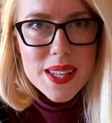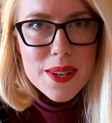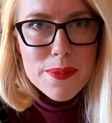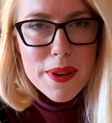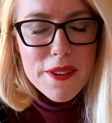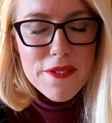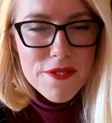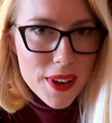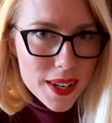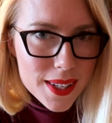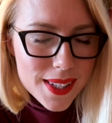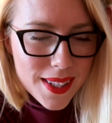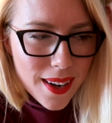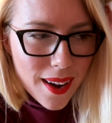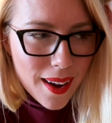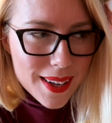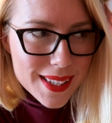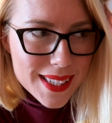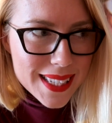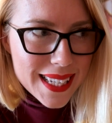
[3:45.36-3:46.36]
I think my first
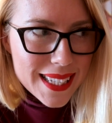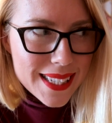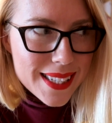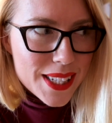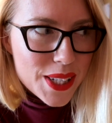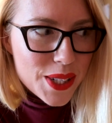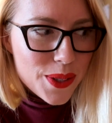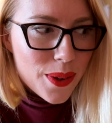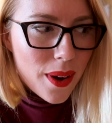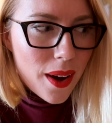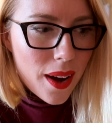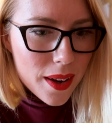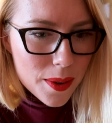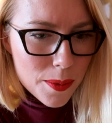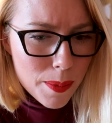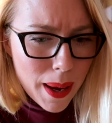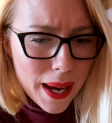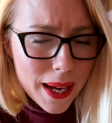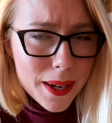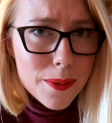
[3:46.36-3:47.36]
task is to
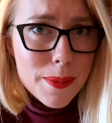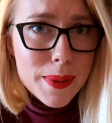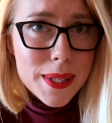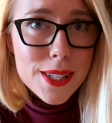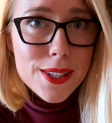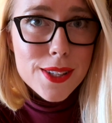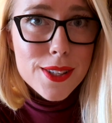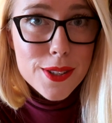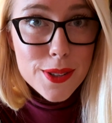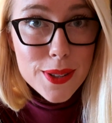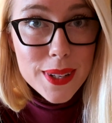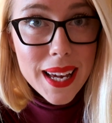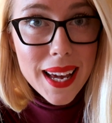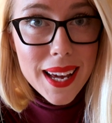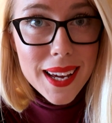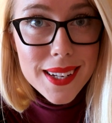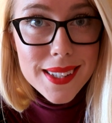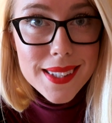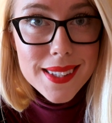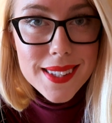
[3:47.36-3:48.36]
unpack my
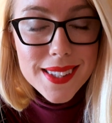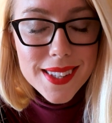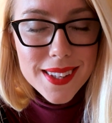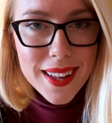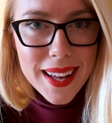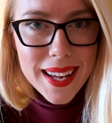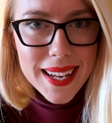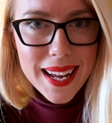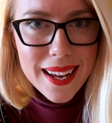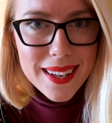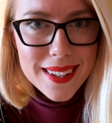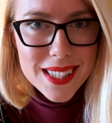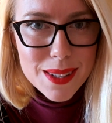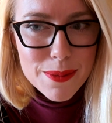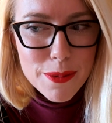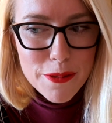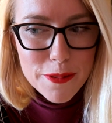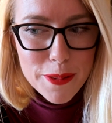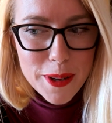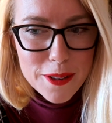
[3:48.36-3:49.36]
suitcase so that I get
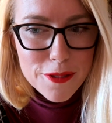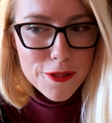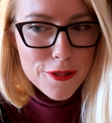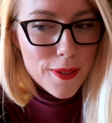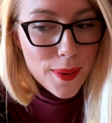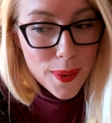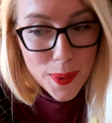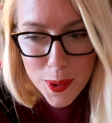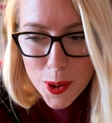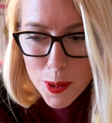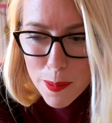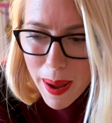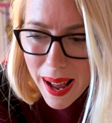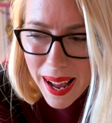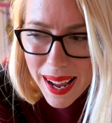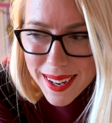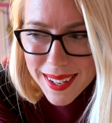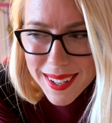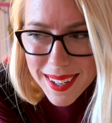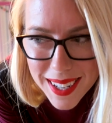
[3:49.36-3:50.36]
some of my floor
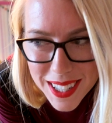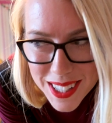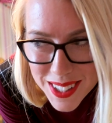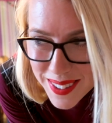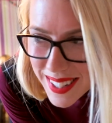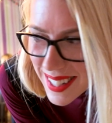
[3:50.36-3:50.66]
back because